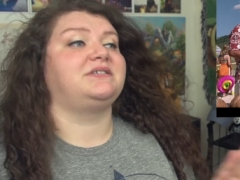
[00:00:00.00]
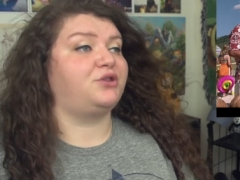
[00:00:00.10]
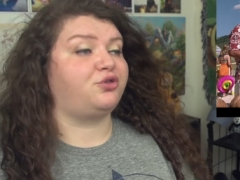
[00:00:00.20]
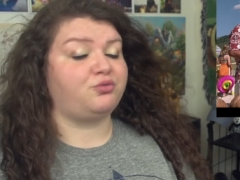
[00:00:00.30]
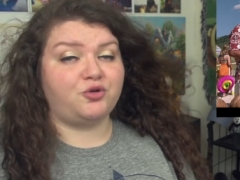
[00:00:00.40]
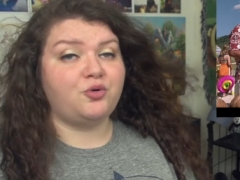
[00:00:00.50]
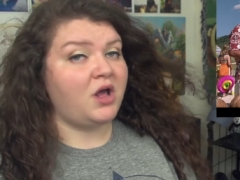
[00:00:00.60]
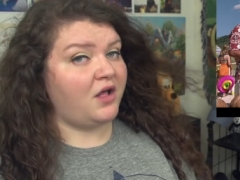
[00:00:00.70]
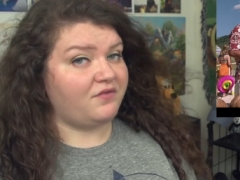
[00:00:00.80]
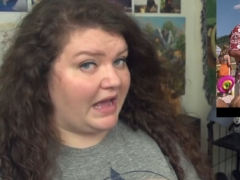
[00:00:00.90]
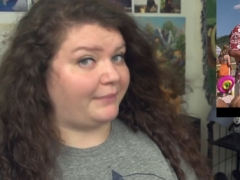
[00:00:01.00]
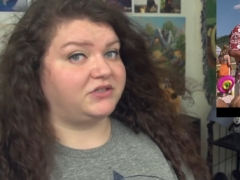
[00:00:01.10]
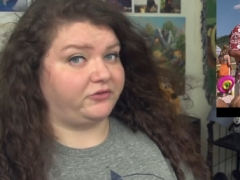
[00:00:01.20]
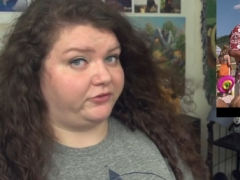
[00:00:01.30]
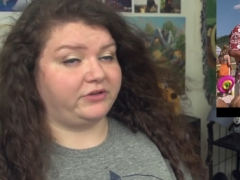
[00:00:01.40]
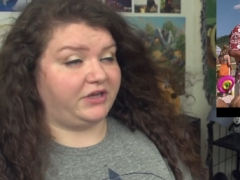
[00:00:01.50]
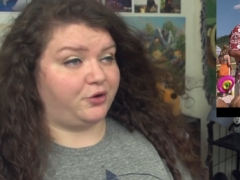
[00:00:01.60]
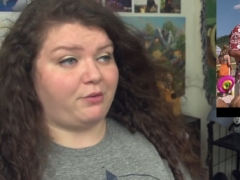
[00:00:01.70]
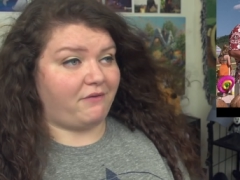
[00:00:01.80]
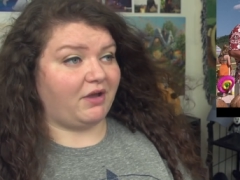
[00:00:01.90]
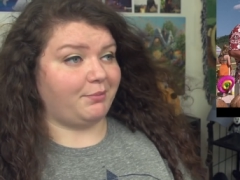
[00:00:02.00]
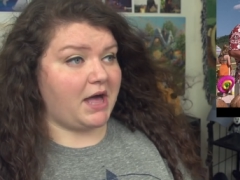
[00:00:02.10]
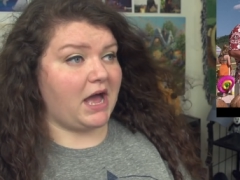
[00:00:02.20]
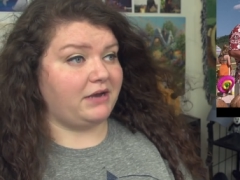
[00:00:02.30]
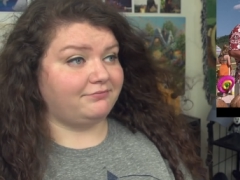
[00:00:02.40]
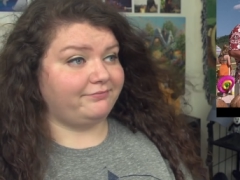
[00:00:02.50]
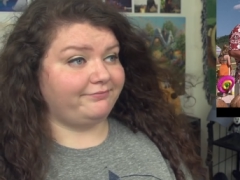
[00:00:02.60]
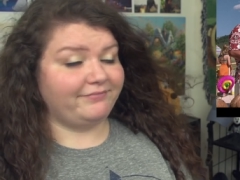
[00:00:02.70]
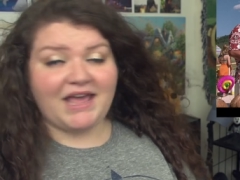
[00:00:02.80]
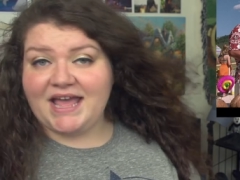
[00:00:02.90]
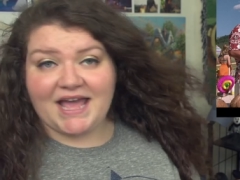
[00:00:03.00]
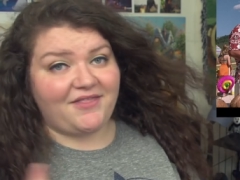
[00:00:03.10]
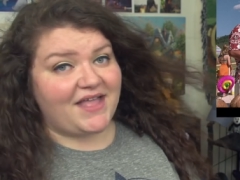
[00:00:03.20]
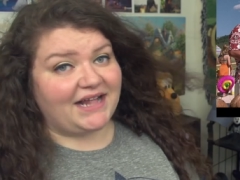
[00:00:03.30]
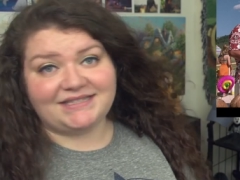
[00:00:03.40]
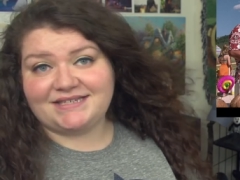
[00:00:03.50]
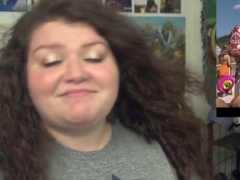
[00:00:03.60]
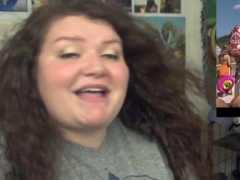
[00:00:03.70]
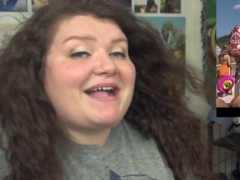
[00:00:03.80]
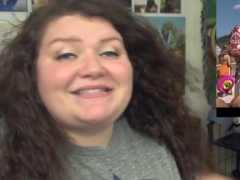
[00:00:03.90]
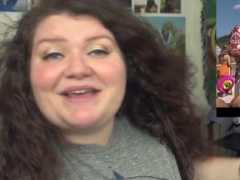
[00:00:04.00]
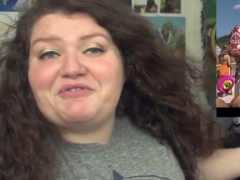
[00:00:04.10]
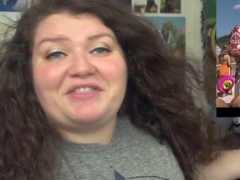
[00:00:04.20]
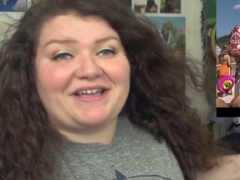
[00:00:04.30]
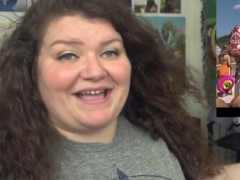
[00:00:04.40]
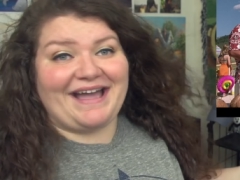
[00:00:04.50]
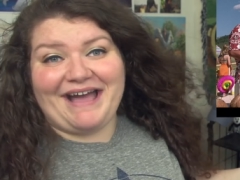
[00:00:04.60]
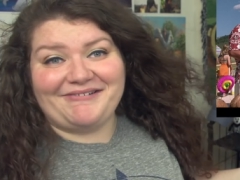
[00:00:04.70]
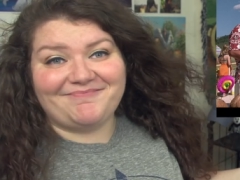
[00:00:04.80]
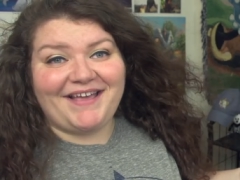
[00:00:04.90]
get through the absolutely horrific plot. And that's everything I got.